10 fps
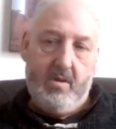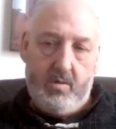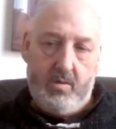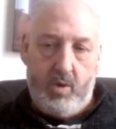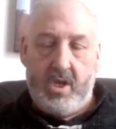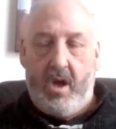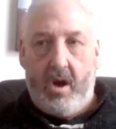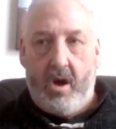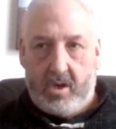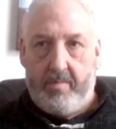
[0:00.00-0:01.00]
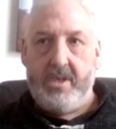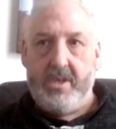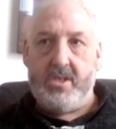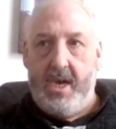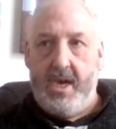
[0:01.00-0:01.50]
We could arguably
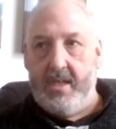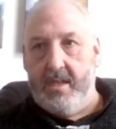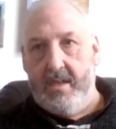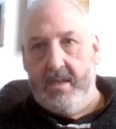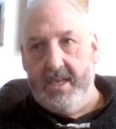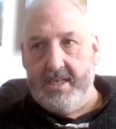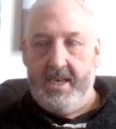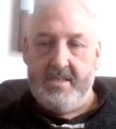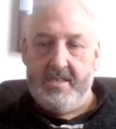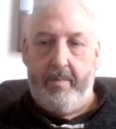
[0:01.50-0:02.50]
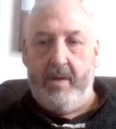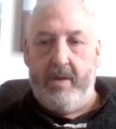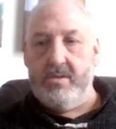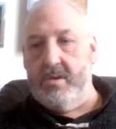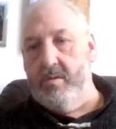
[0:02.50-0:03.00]
say that Italy is
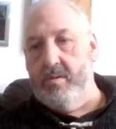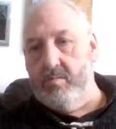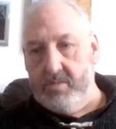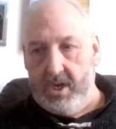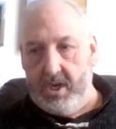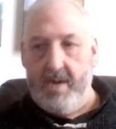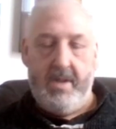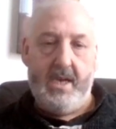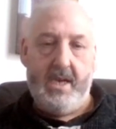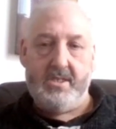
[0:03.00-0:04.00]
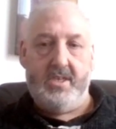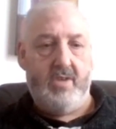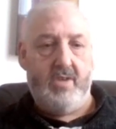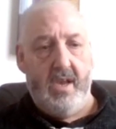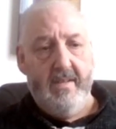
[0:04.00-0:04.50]
about to, Germany,
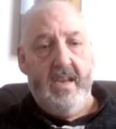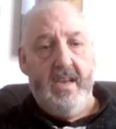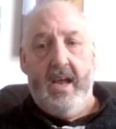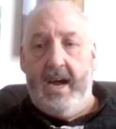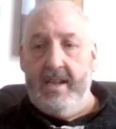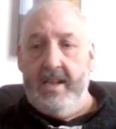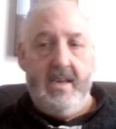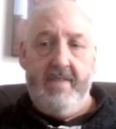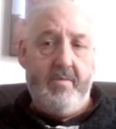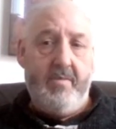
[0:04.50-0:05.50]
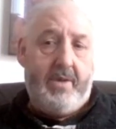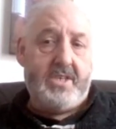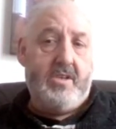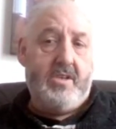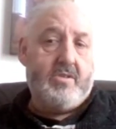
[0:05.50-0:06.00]
etc. And even President